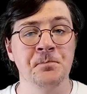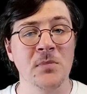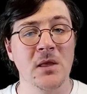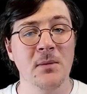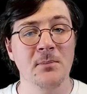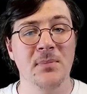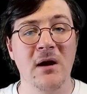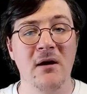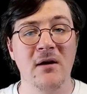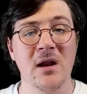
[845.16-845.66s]

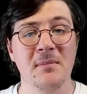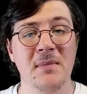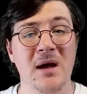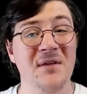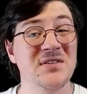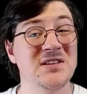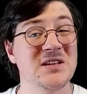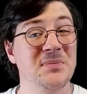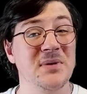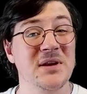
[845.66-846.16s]
Bearing in
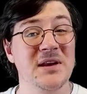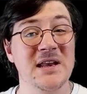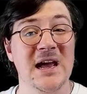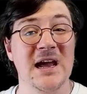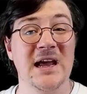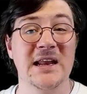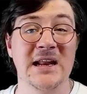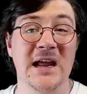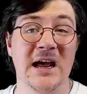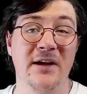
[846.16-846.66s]
mind this happened in
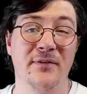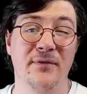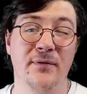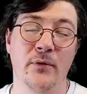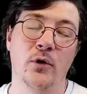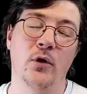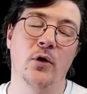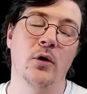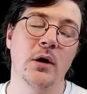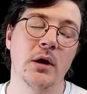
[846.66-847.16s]

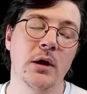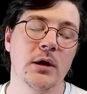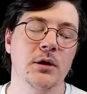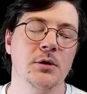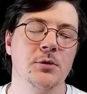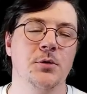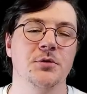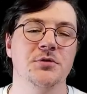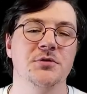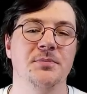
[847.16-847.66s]
1994,
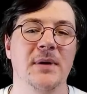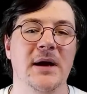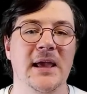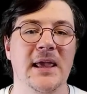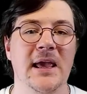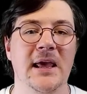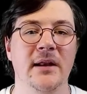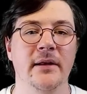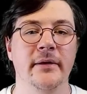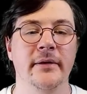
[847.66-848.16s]
towards the back
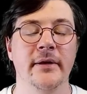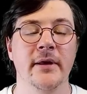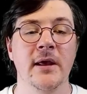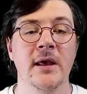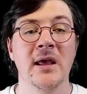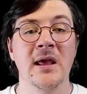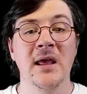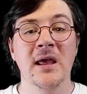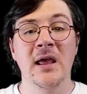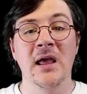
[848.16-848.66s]
end.
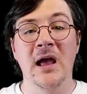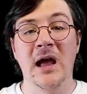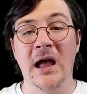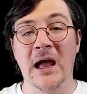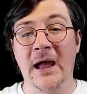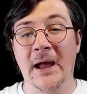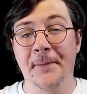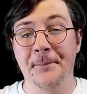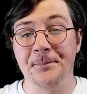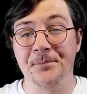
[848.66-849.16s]

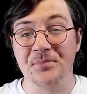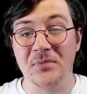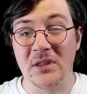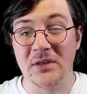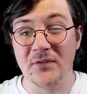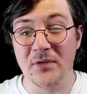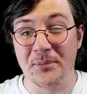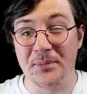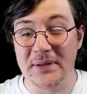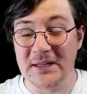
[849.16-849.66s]

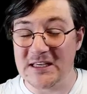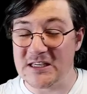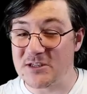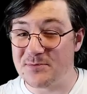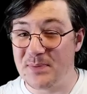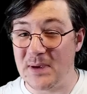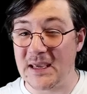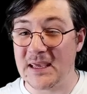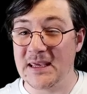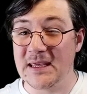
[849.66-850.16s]
The police
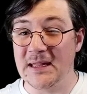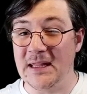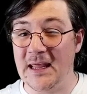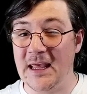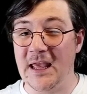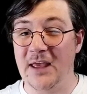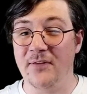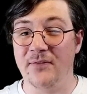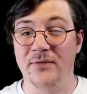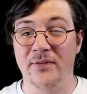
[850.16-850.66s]

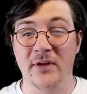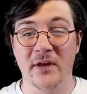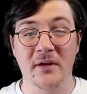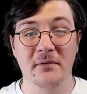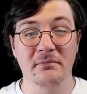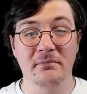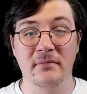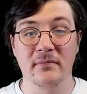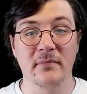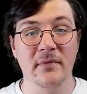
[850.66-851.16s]
speculate that
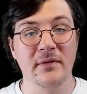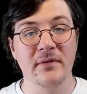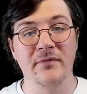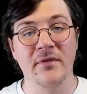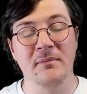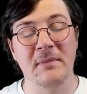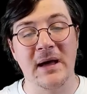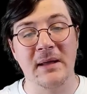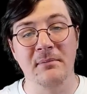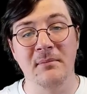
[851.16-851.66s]
the
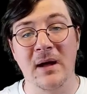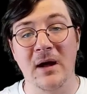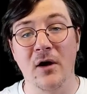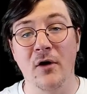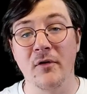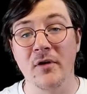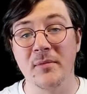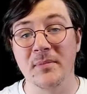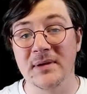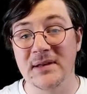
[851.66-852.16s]
man might
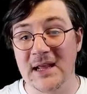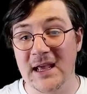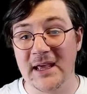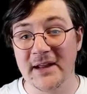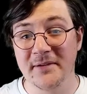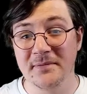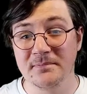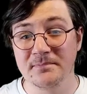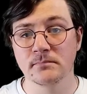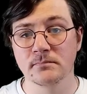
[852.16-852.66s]
already be
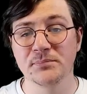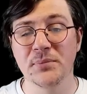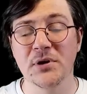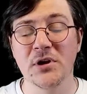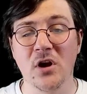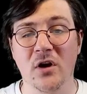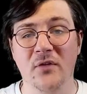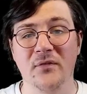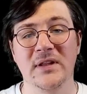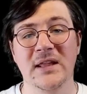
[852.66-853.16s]
dead, but
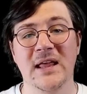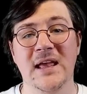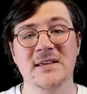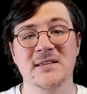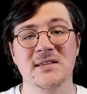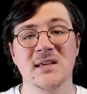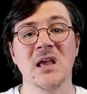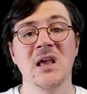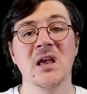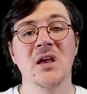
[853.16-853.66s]

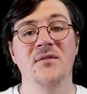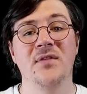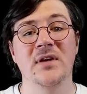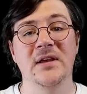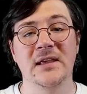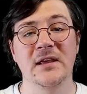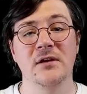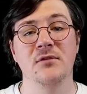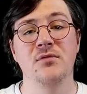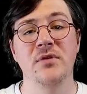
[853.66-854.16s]
nonetheless, they
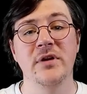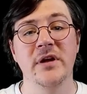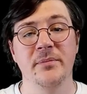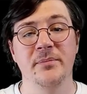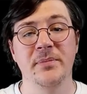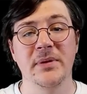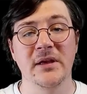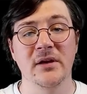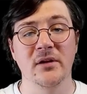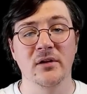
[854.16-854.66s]
did
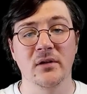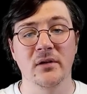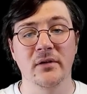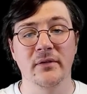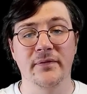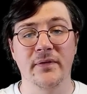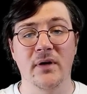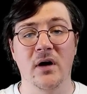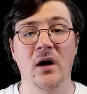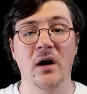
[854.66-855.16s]
reappeal
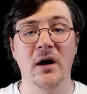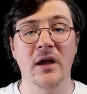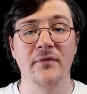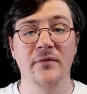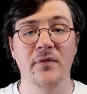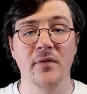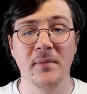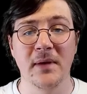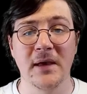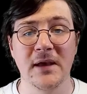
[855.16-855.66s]
for
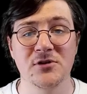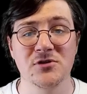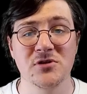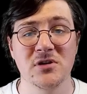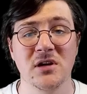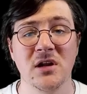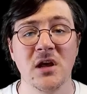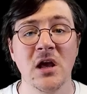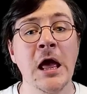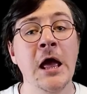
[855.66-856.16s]

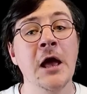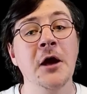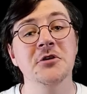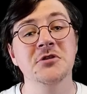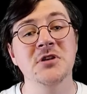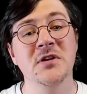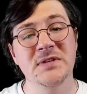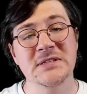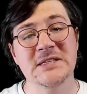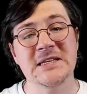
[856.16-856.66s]
information. Because
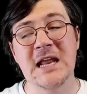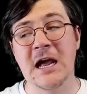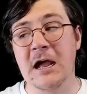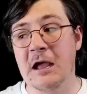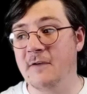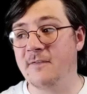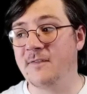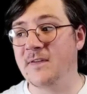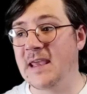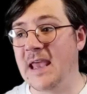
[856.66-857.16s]
obviously now,
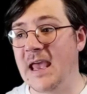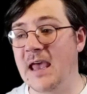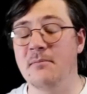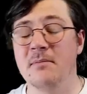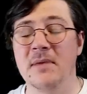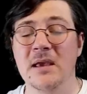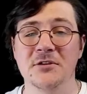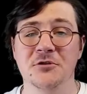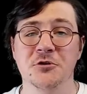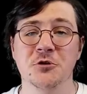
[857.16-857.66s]
if they get a
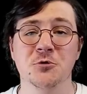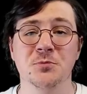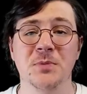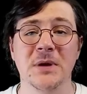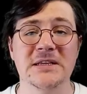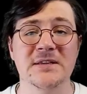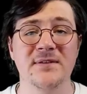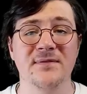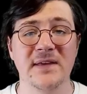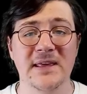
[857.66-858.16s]
main
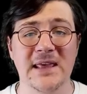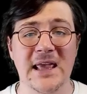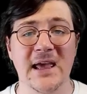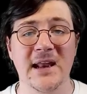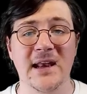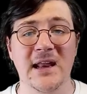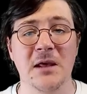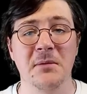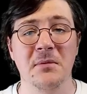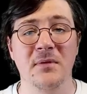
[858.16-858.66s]
suspect, if they get a
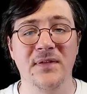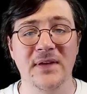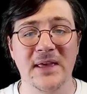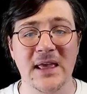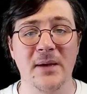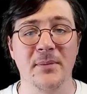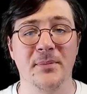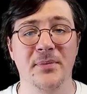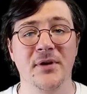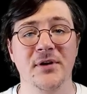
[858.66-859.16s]
name, if they
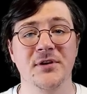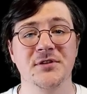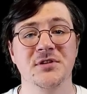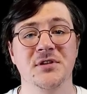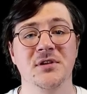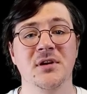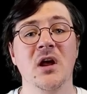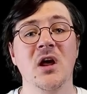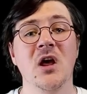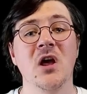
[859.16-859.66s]
get a
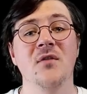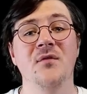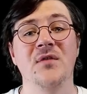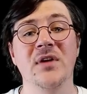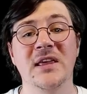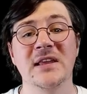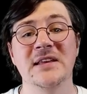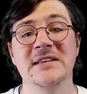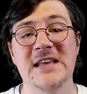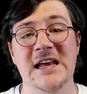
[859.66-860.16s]
person, they
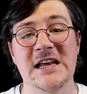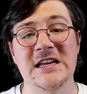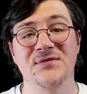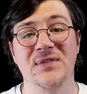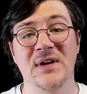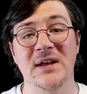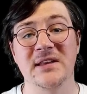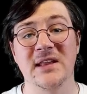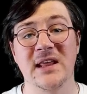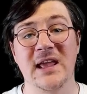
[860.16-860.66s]
can test
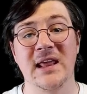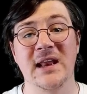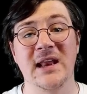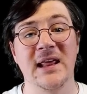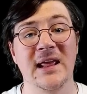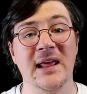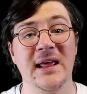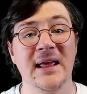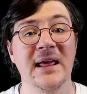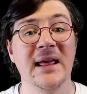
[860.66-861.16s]
that
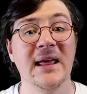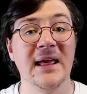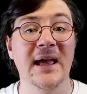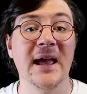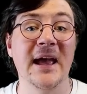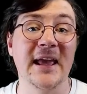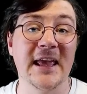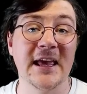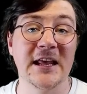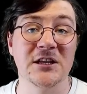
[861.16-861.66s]
DNA
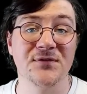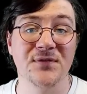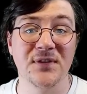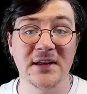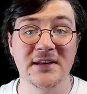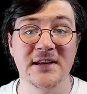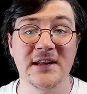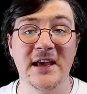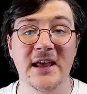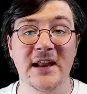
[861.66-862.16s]
against their
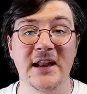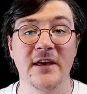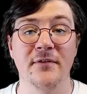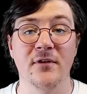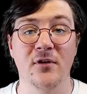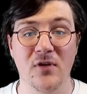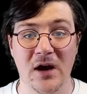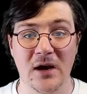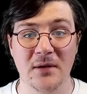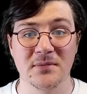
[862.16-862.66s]
DNA at the
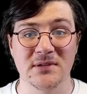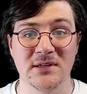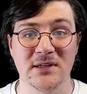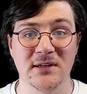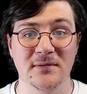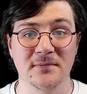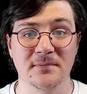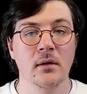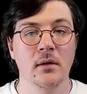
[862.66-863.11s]
crime scene.